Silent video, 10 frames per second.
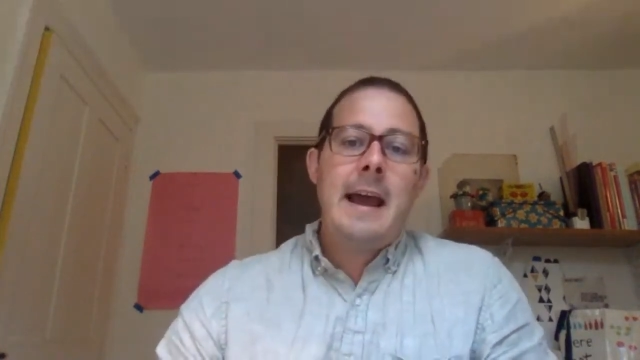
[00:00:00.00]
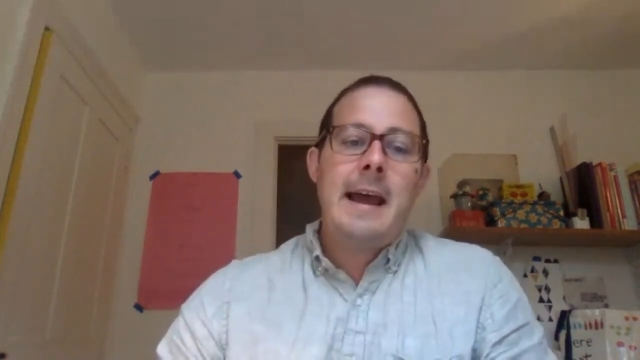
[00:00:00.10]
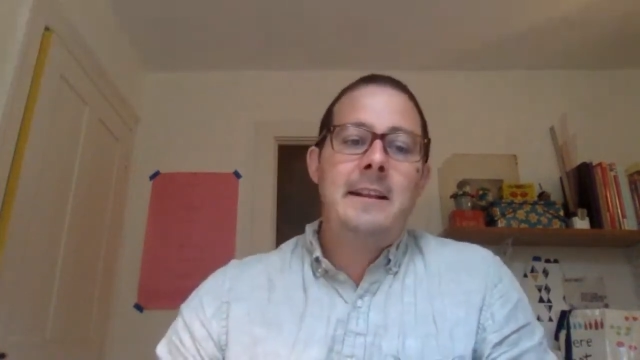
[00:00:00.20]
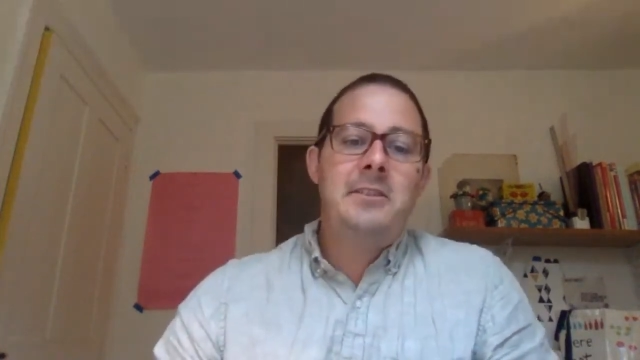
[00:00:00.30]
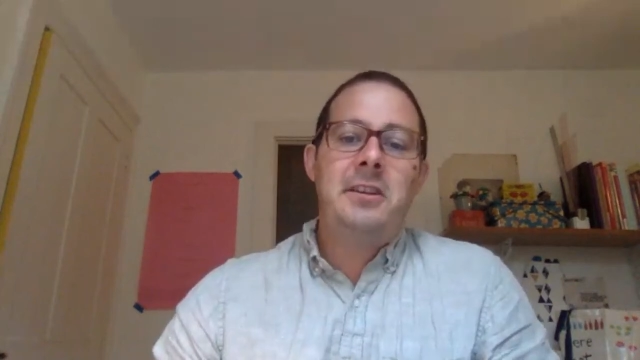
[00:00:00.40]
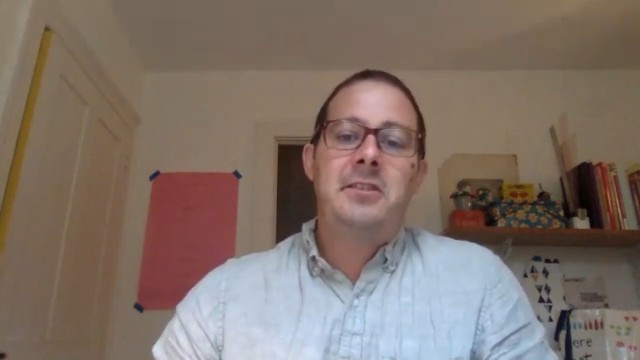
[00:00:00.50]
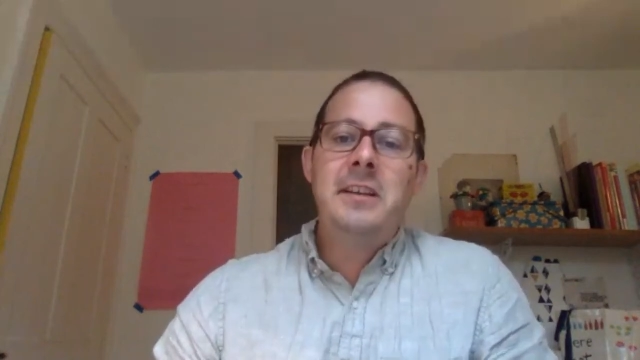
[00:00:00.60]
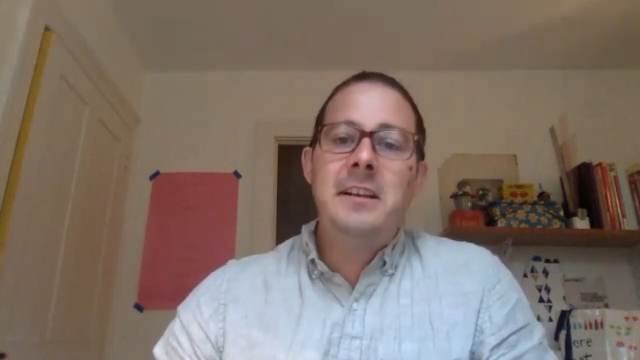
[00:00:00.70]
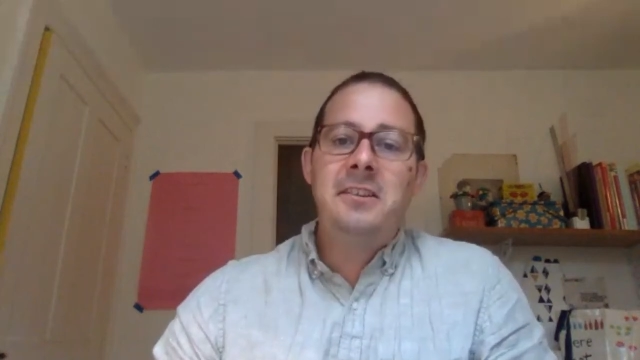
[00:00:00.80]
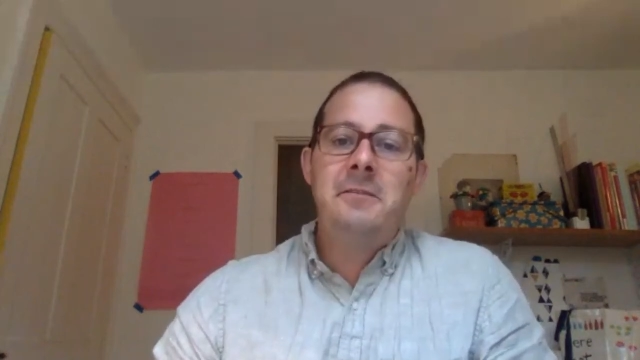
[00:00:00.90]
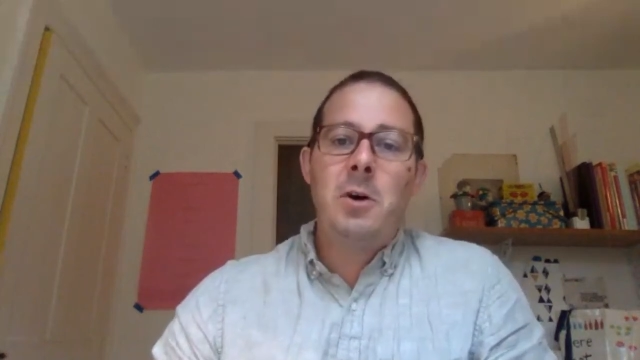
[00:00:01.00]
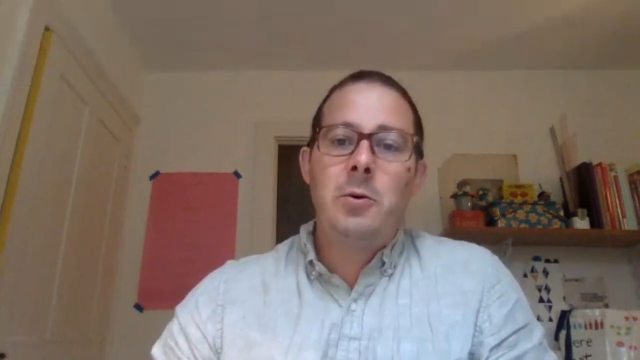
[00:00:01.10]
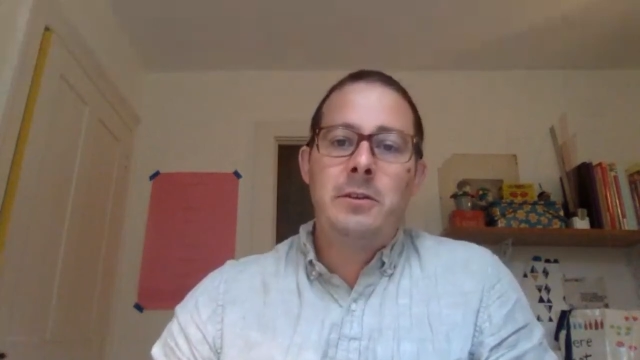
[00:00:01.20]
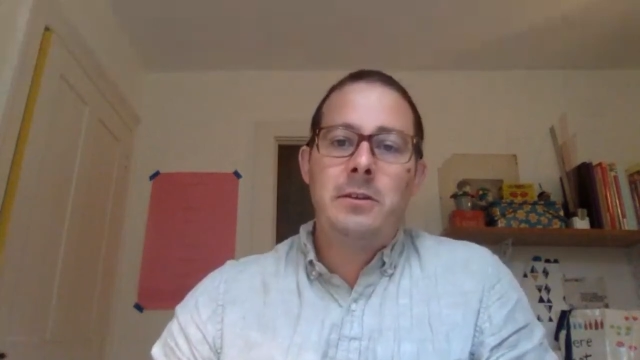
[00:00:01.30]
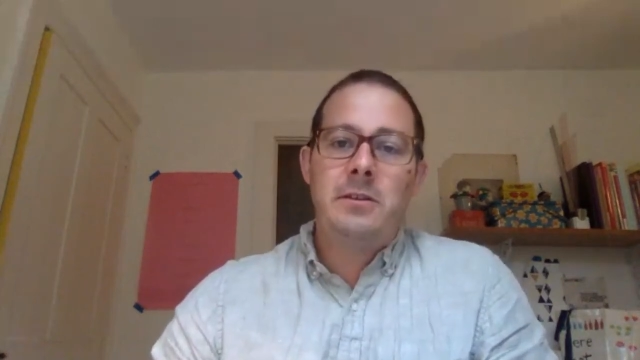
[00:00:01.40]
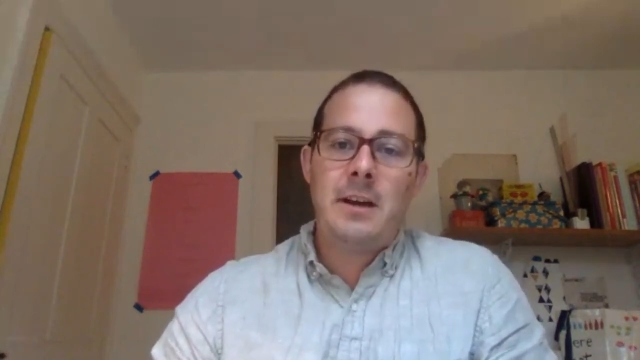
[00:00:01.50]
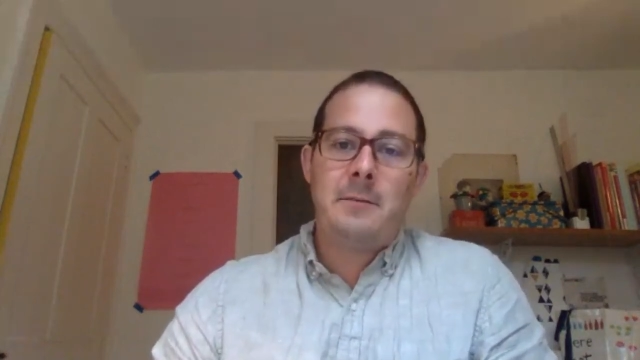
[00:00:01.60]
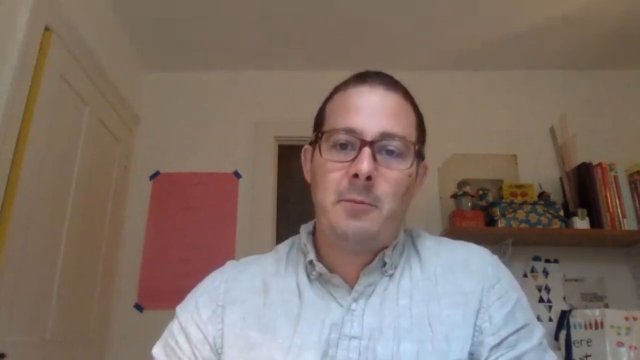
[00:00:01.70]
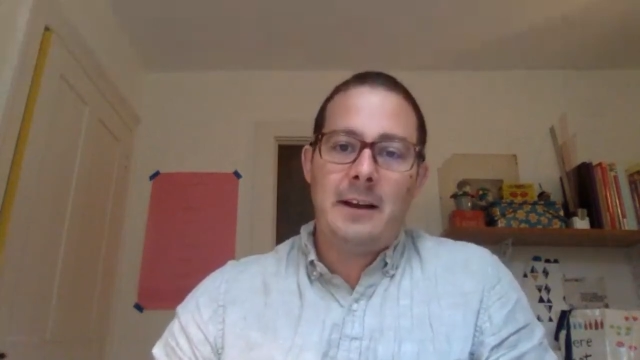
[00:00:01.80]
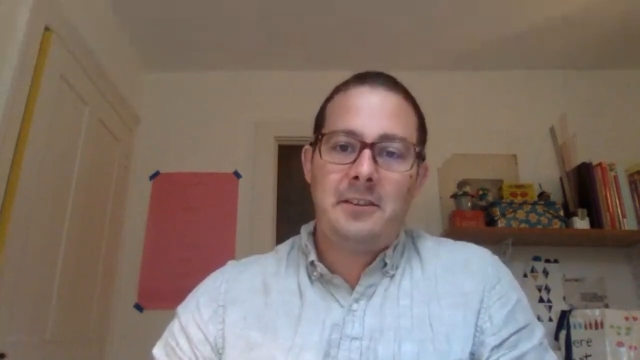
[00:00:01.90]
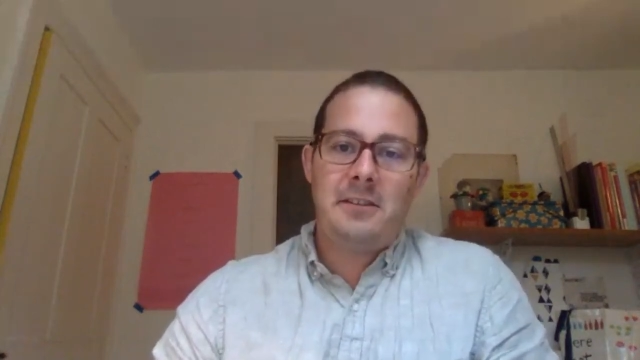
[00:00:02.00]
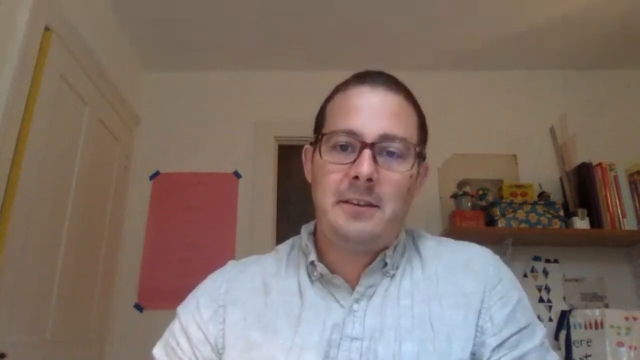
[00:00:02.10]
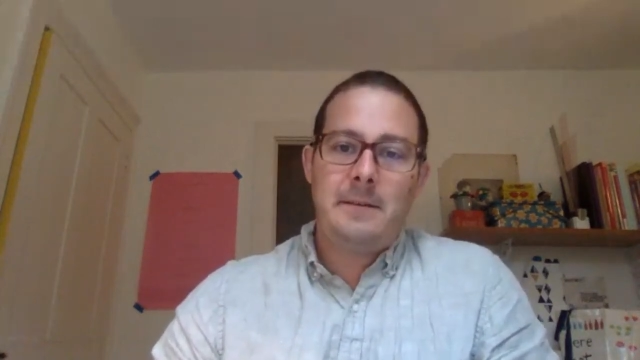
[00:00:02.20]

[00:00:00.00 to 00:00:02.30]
And it's a tea-smoked duck breast.